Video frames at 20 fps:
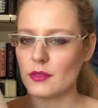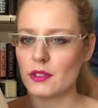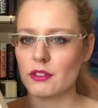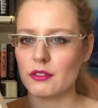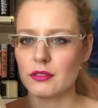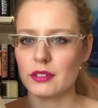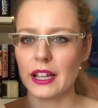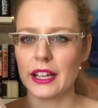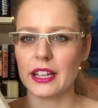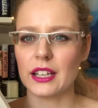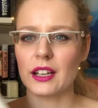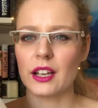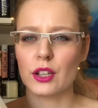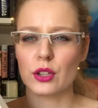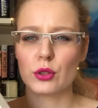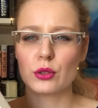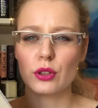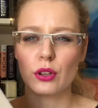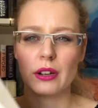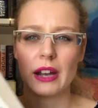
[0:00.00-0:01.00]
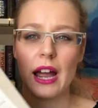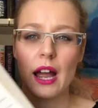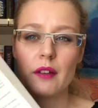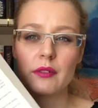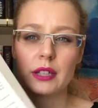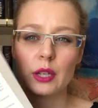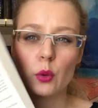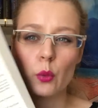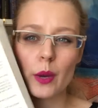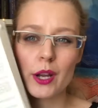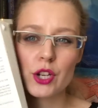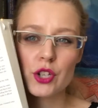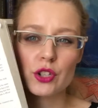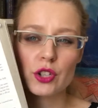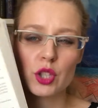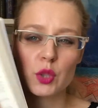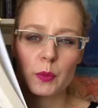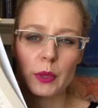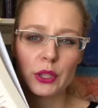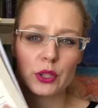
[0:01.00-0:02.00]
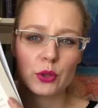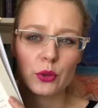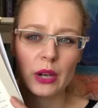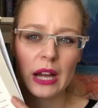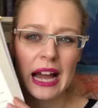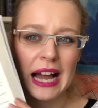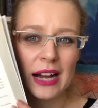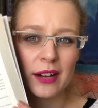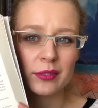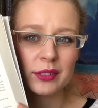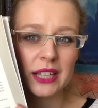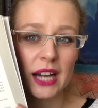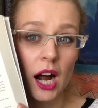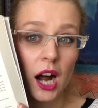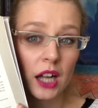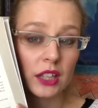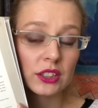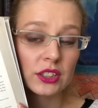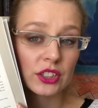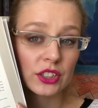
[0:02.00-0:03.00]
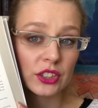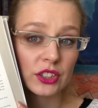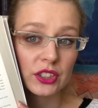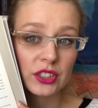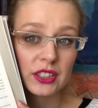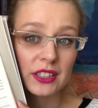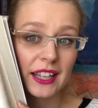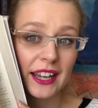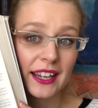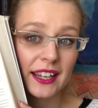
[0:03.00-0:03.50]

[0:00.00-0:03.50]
Like, you don't have the questions, but you have the answers.